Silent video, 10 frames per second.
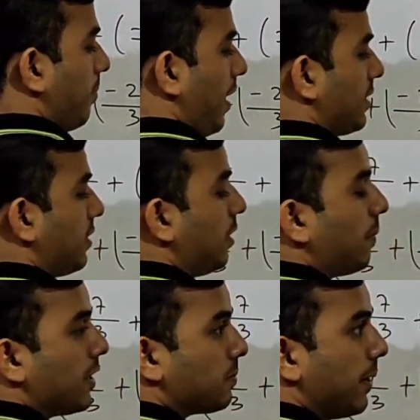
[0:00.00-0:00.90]
plus 3
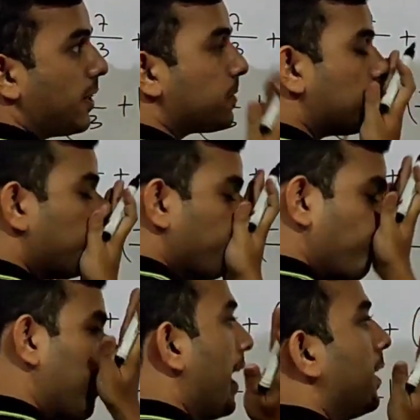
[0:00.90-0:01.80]
plus minus
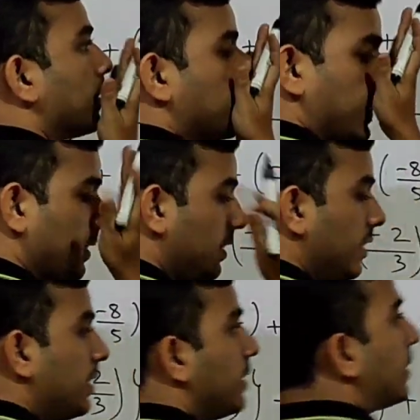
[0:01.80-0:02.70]
minus, isn't